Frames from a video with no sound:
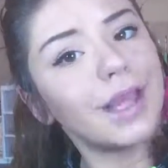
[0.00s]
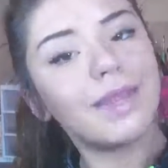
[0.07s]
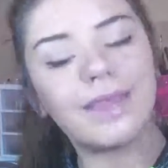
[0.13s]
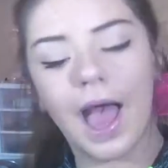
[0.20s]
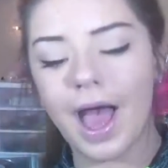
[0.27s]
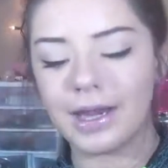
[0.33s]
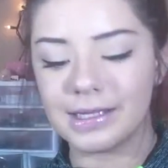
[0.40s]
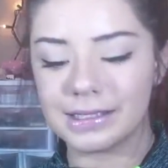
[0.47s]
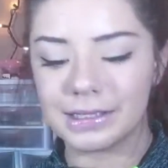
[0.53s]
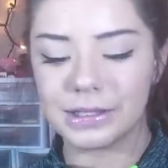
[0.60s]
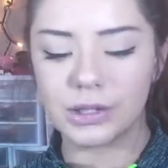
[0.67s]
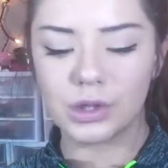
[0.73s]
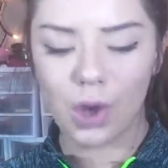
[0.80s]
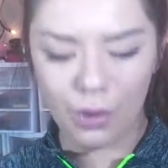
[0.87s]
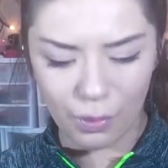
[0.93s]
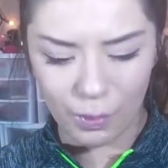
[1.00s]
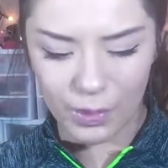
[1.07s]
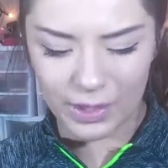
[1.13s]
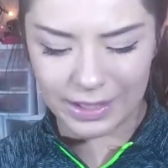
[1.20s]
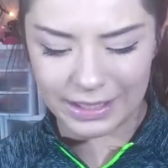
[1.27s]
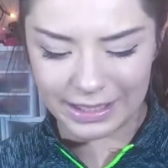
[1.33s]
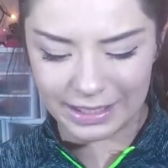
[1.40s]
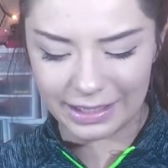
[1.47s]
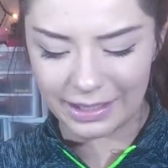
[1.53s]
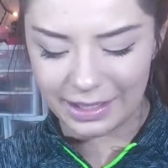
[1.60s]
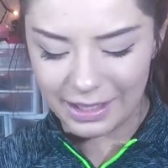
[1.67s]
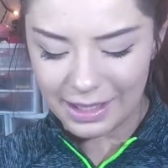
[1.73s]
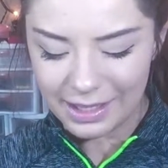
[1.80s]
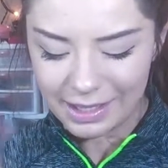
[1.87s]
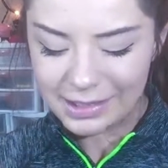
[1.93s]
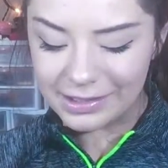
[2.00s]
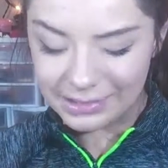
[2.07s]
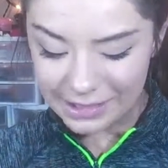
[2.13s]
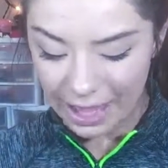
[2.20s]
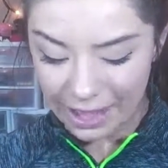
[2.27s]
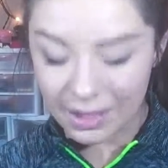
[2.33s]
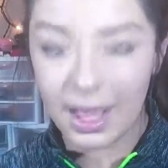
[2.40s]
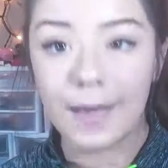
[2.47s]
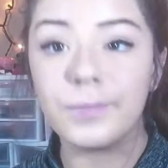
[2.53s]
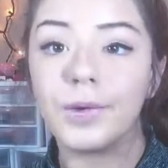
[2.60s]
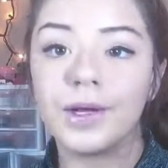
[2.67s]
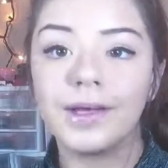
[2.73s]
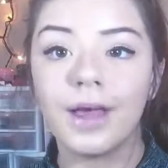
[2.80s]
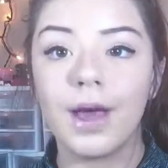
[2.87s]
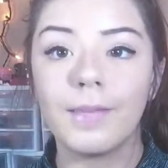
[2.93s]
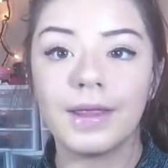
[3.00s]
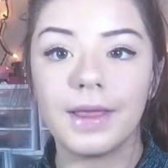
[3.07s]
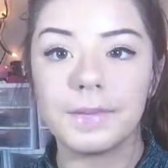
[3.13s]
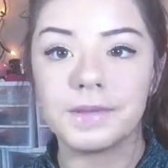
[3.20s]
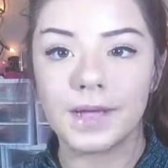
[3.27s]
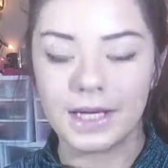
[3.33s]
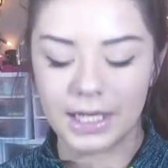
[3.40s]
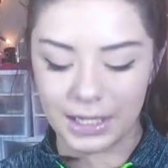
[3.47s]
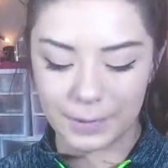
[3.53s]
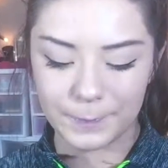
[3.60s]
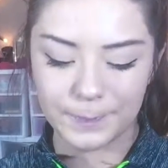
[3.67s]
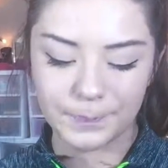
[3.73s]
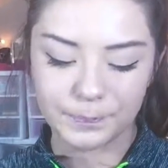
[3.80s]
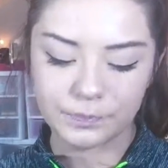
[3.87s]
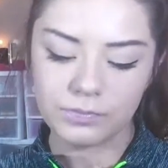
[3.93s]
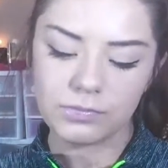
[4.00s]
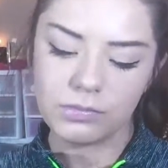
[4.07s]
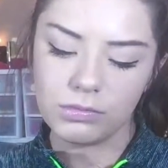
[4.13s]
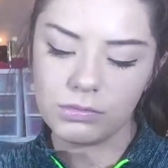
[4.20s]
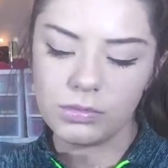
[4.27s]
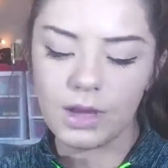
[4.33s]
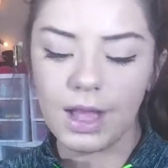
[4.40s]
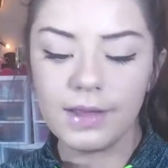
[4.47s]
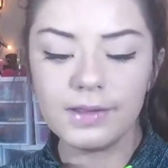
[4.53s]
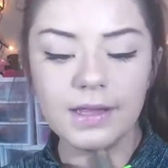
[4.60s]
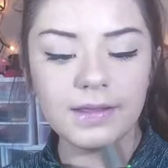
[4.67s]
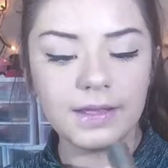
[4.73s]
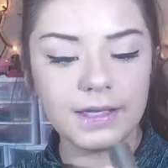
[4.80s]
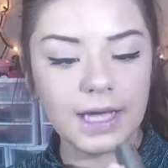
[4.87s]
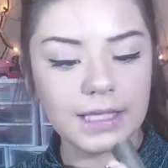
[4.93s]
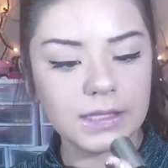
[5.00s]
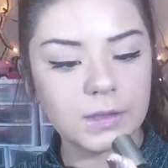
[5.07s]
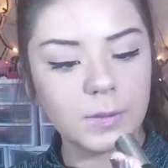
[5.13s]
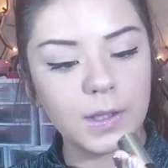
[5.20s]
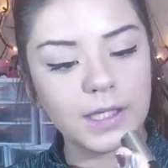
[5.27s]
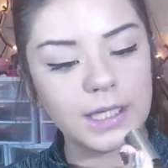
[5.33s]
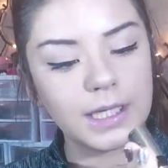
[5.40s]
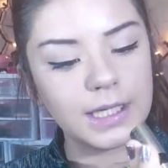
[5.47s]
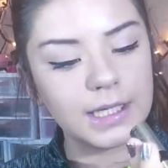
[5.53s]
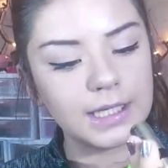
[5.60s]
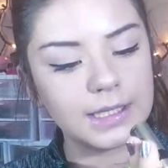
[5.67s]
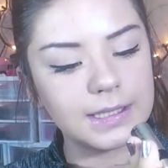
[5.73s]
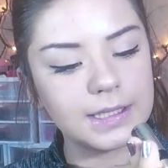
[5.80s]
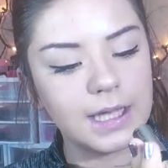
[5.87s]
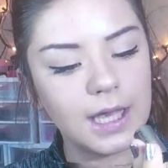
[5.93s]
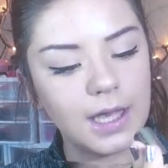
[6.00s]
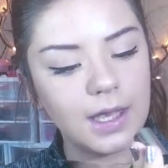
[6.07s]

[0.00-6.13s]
That is so pretty. Yeah, I'm wearing it on my lips right now. And then the next one is